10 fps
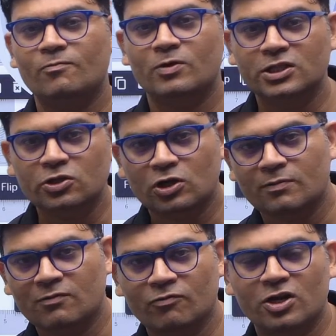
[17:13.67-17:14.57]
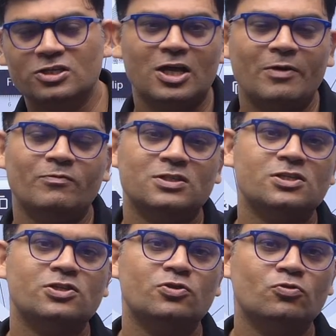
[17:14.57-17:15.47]
one theorem and one exam, which
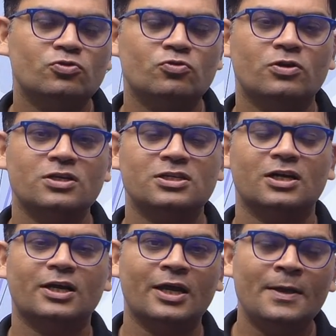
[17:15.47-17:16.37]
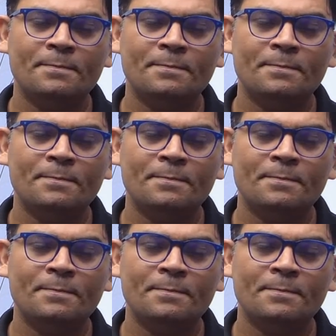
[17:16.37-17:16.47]
is used to construct a